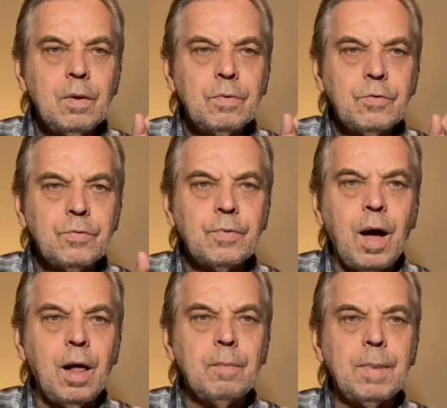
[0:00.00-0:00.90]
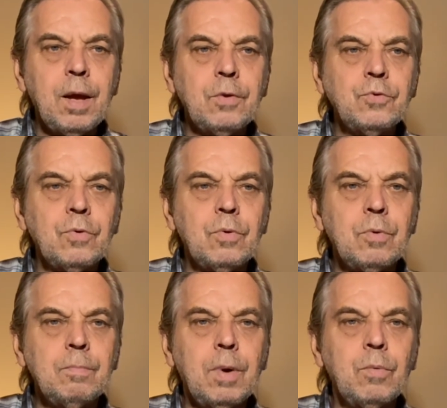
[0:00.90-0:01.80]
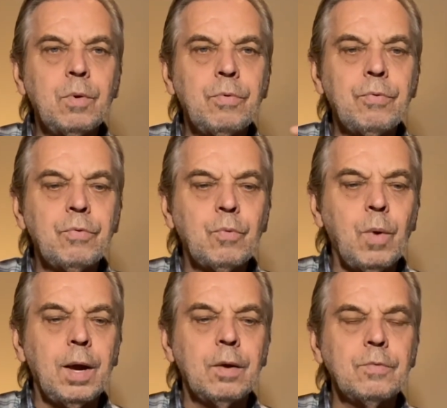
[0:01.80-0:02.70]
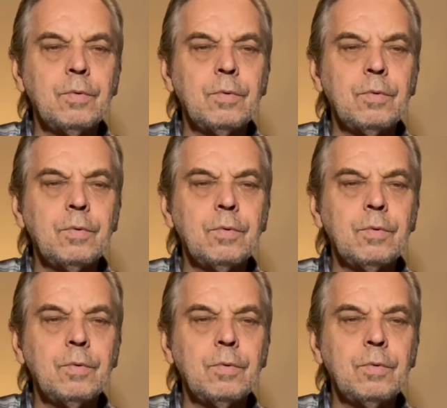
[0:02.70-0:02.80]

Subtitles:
style banjo, but with swing. So